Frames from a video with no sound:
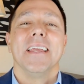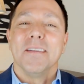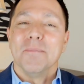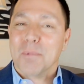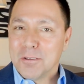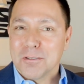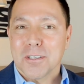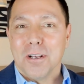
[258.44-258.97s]

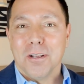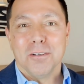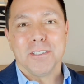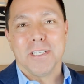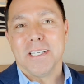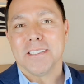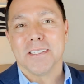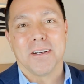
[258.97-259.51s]
most
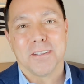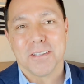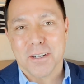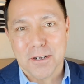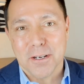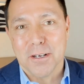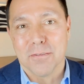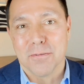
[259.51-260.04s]
closings are
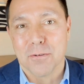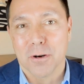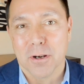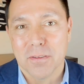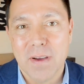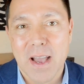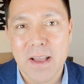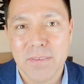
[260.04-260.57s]
30 to
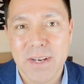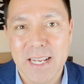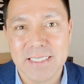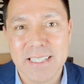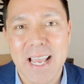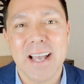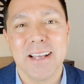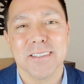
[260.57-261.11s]
45
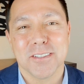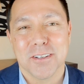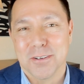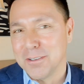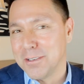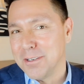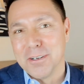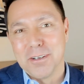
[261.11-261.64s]
days out, so
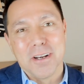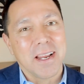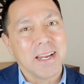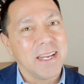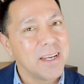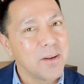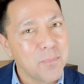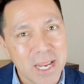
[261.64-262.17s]
you're not
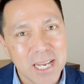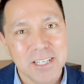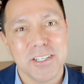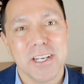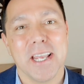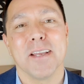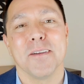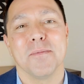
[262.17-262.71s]
getting a
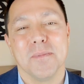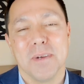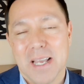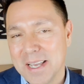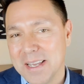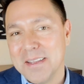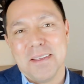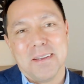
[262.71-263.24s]
paycheck
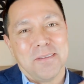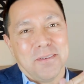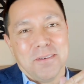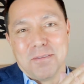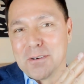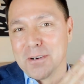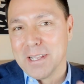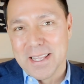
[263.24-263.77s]

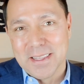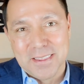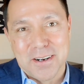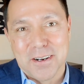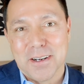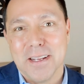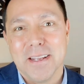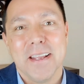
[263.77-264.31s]
for that
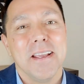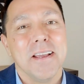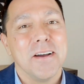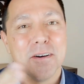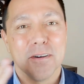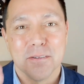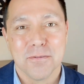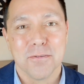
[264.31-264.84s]
30
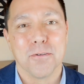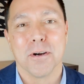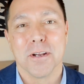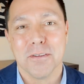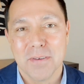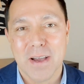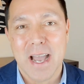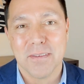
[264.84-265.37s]
or
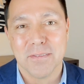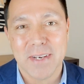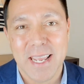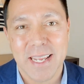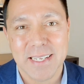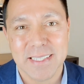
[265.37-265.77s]
45 days.